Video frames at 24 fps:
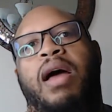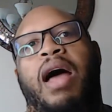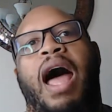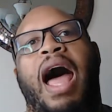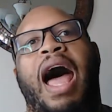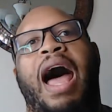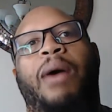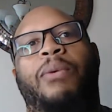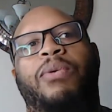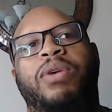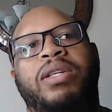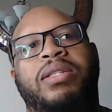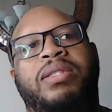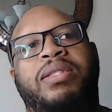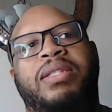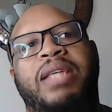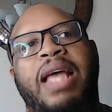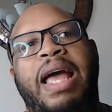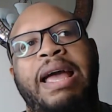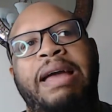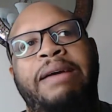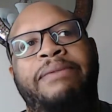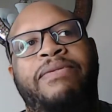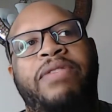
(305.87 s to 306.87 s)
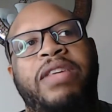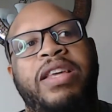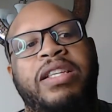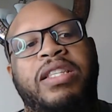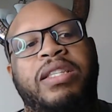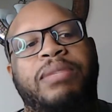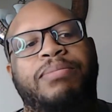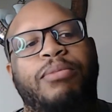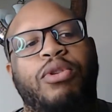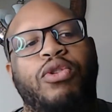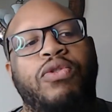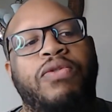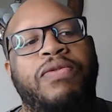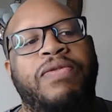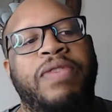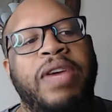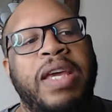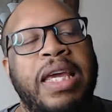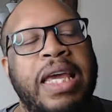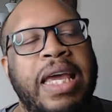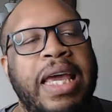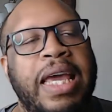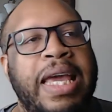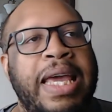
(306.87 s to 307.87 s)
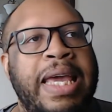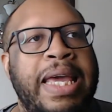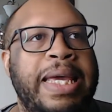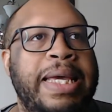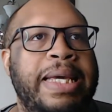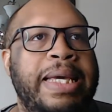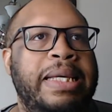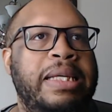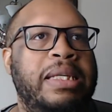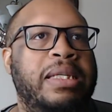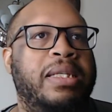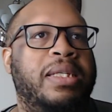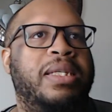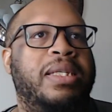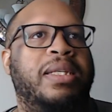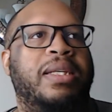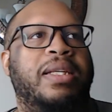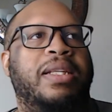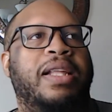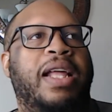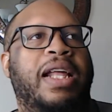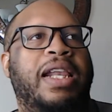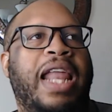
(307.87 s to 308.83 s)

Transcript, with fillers: I would say this movie is